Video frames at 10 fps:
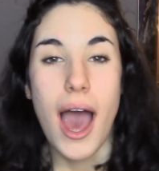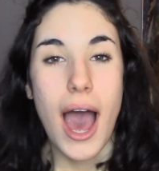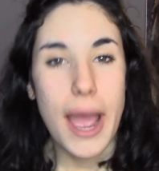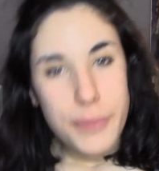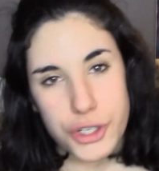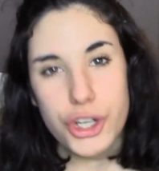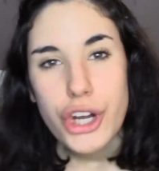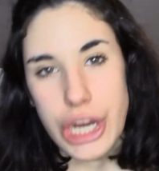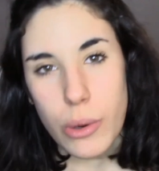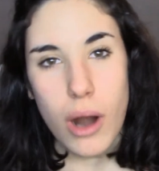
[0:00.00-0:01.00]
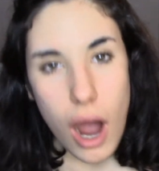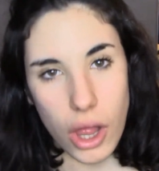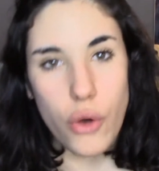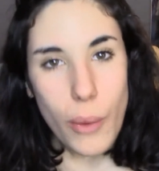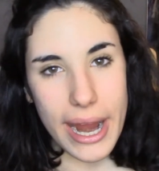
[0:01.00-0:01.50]
I'm sure you're
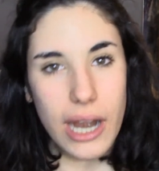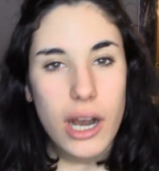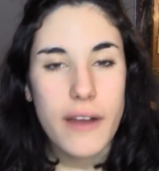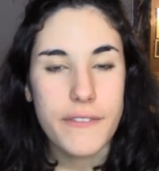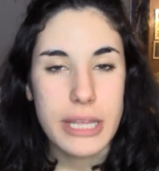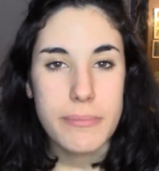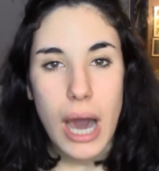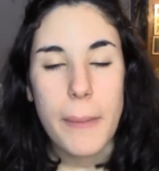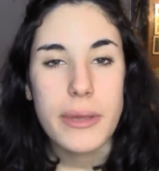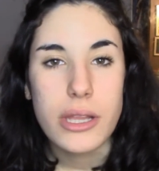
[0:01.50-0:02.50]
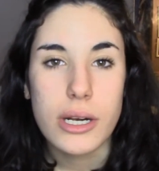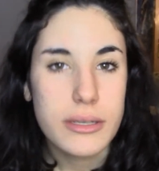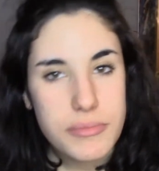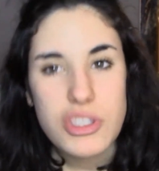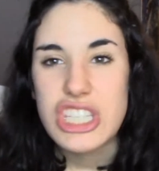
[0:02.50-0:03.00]
all aware of the
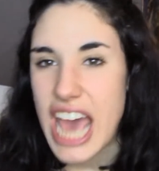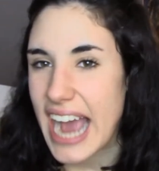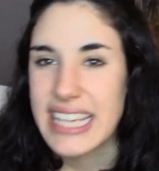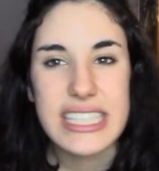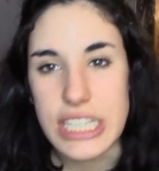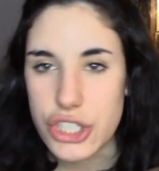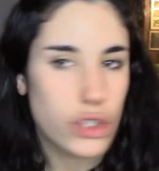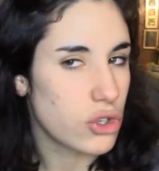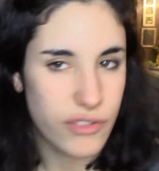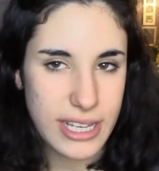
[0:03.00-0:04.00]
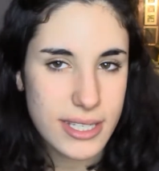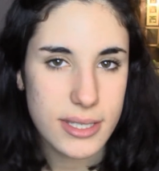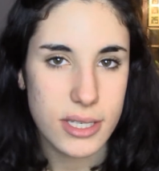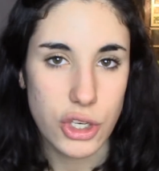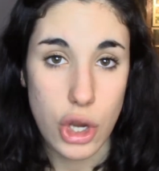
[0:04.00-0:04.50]
popular taxi
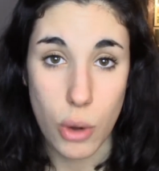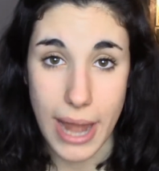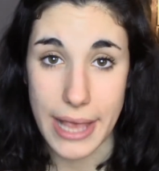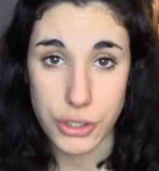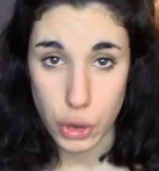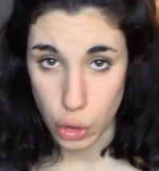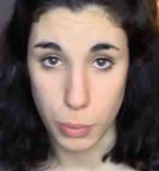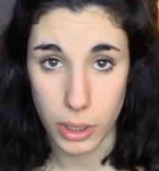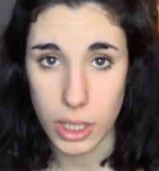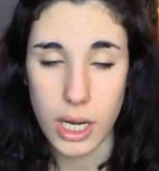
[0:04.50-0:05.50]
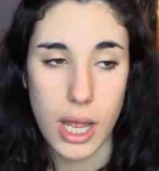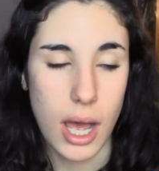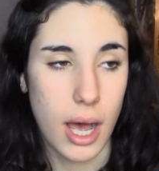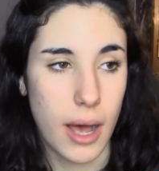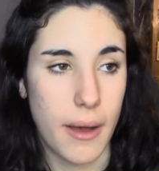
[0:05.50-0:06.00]
service known as Uber.
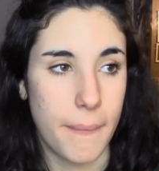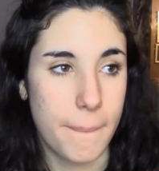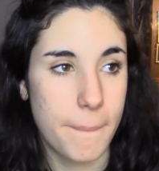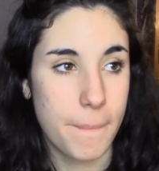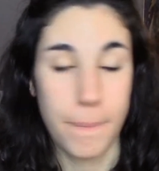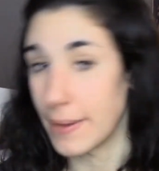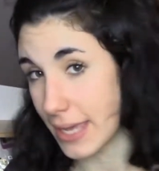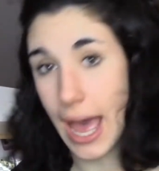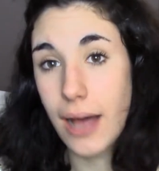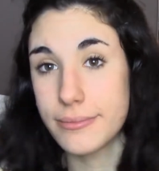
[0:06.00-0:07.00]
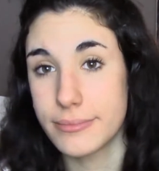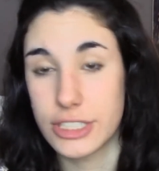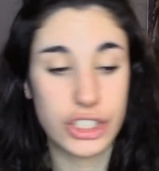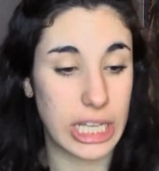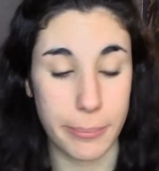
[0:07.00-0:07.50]
Yeah,
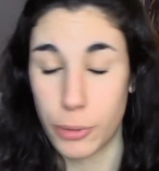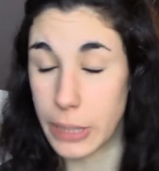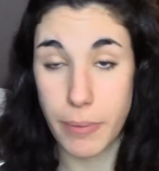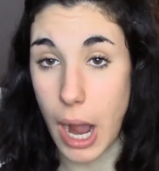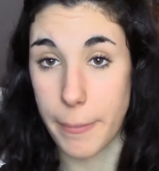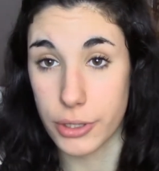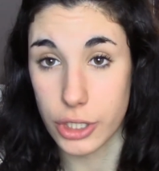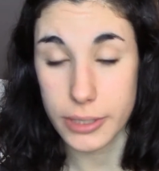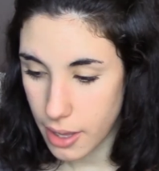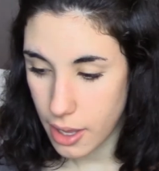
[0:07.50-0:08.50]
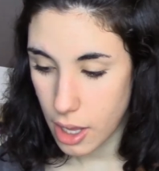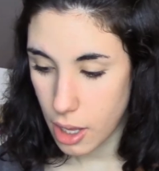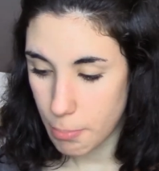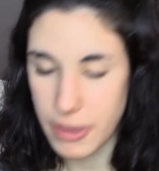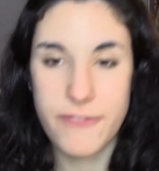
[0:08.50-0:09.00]
it's getting pretty popular.
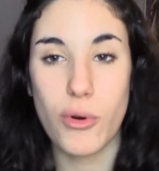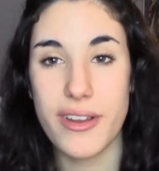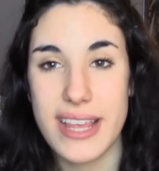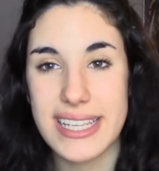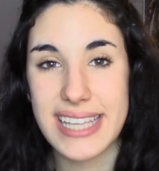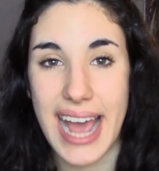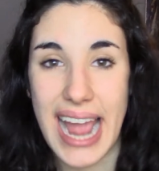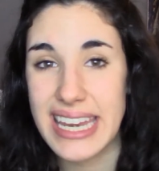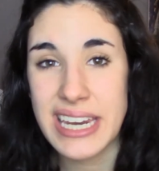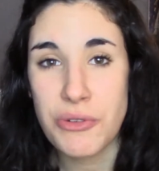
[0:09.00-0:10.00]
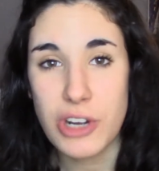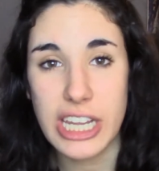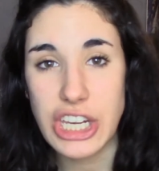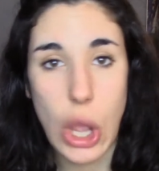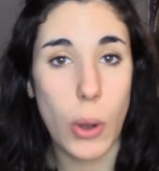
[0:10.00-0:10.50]
Before this, I didn't
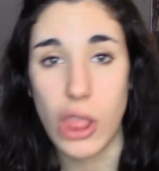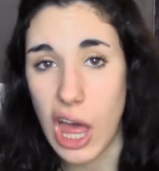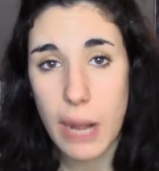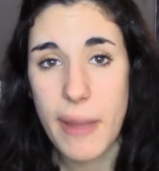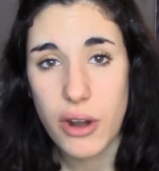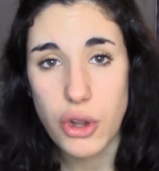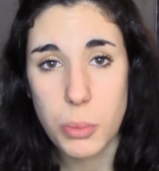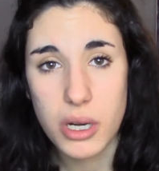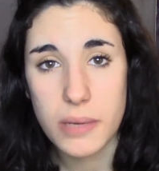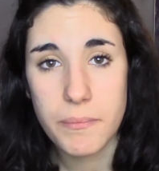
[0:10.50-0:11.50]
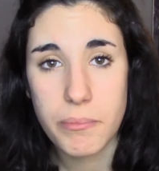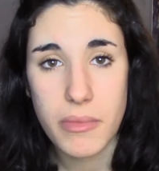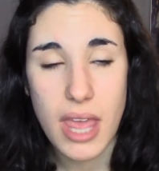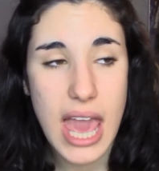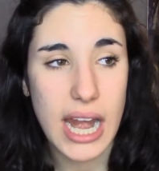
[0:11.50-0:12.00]
really know a lot about Uber.
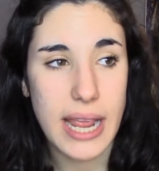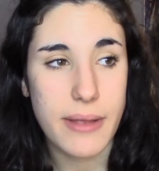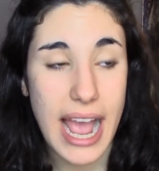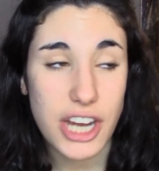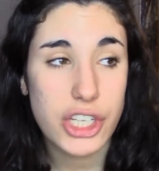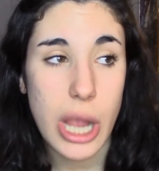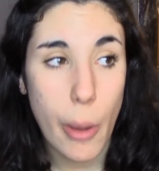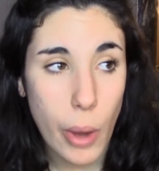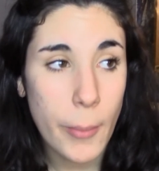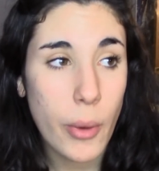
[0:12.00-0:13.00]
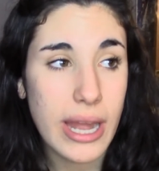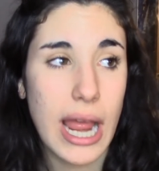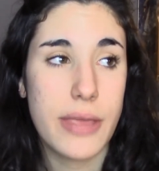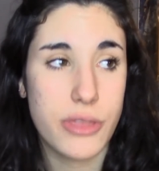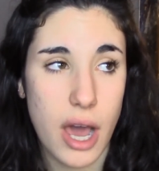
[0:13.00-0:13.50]
And I actually, at one point,
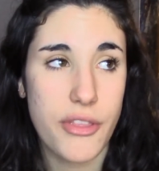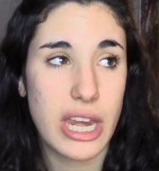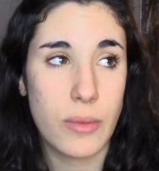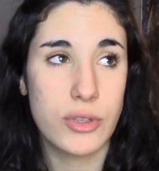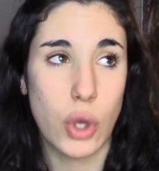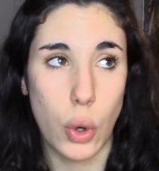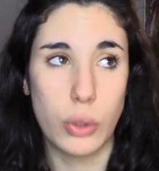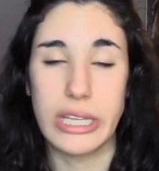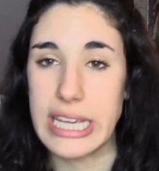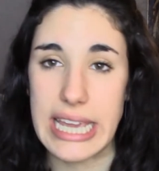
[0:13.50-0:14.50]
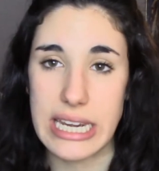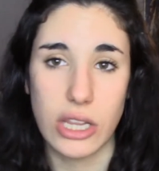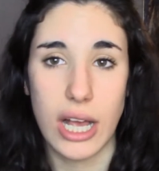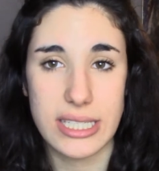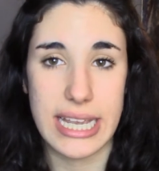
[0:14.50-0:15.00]
I thought that it was only in
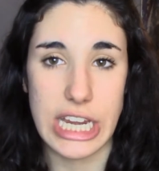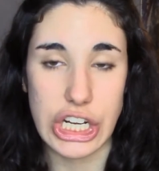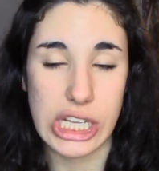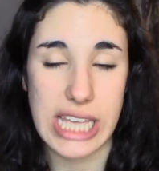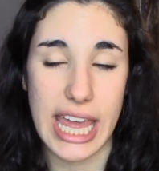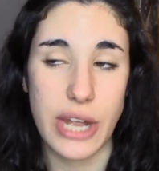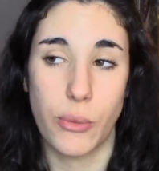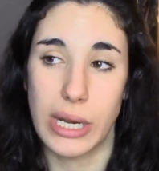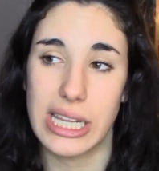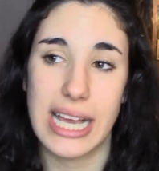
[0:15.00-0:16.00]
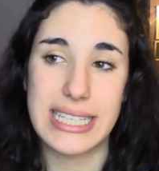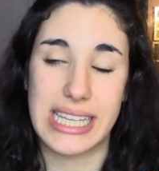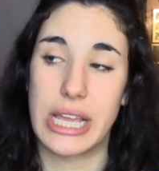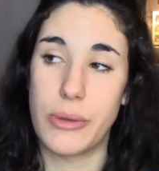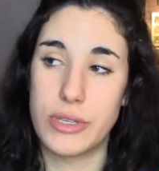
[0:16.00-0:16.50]
Los Angeles. I didn't realize
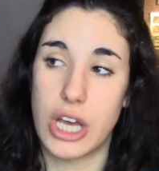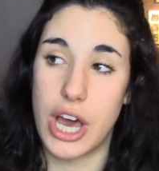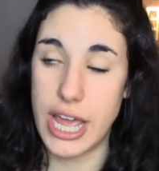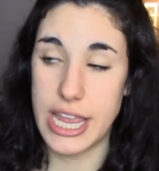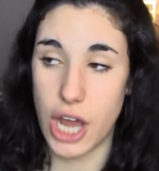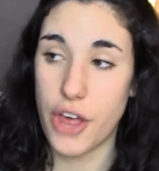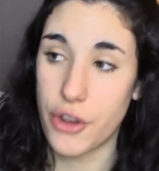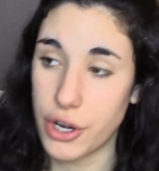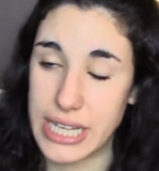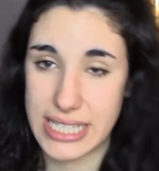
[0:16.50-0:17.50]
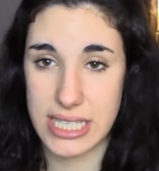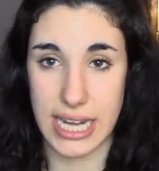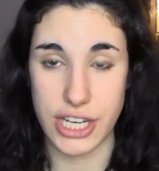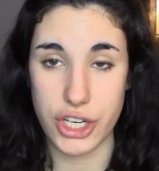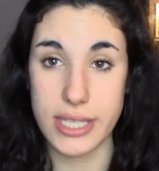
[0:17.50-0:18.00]
that it was in other
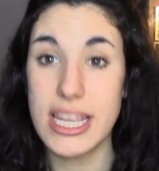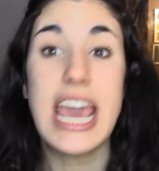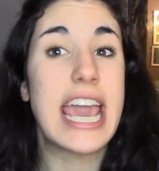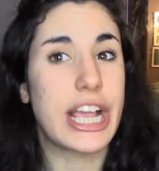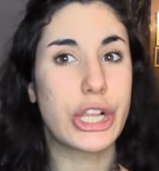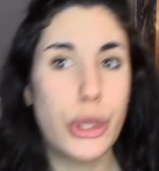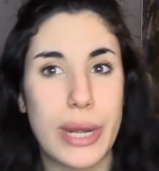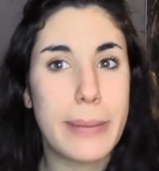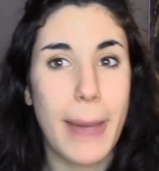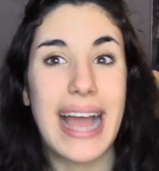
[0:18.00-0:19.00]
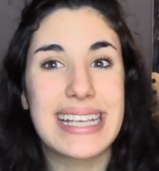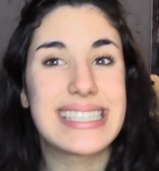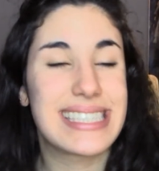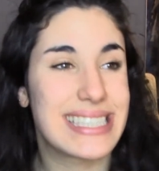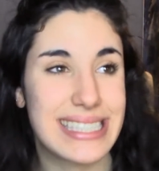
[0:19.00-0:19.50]
destinations, including
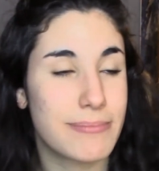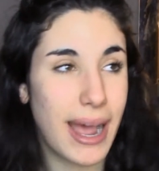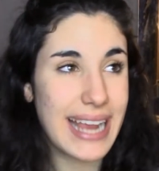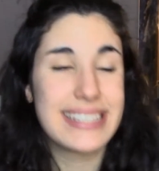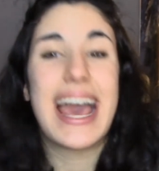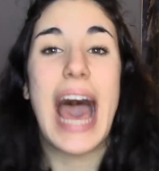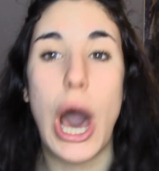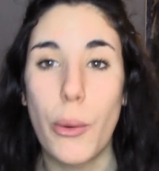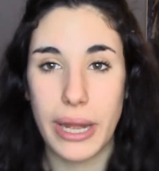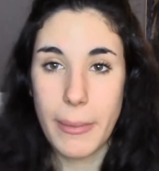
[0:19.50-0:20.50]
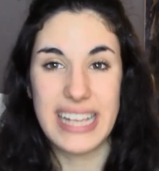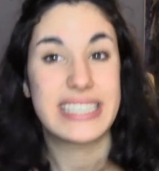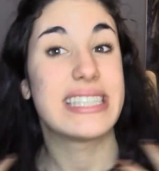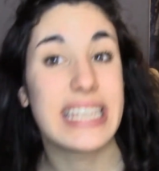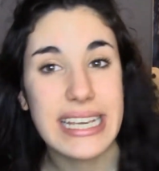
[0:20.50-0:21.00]
my town and my
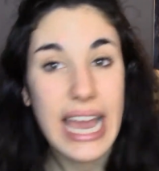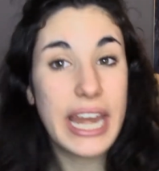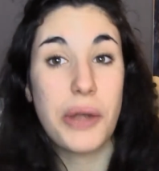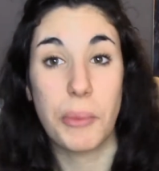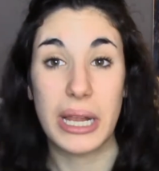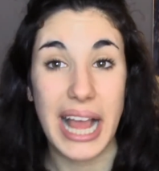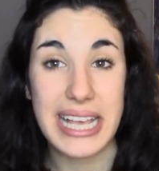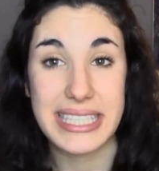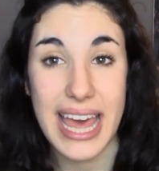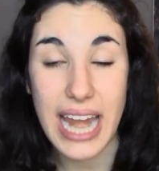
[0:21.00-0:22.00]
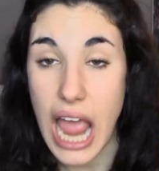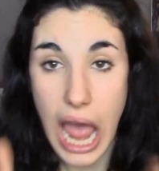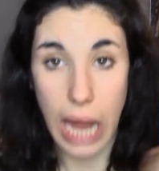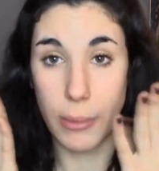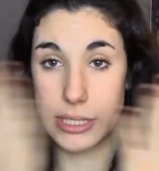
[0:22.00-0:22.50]
city. I didn't realize that.
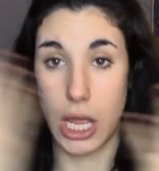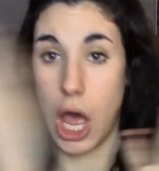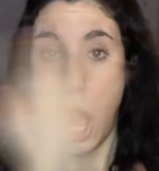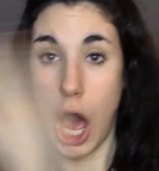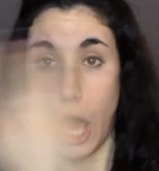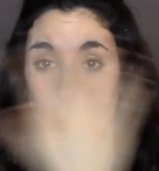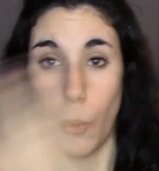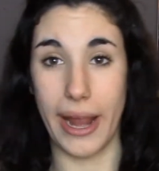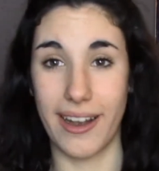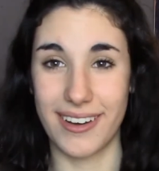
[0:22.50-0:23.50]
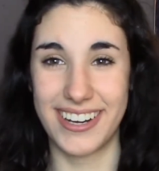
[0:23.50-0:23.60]
I was unaware.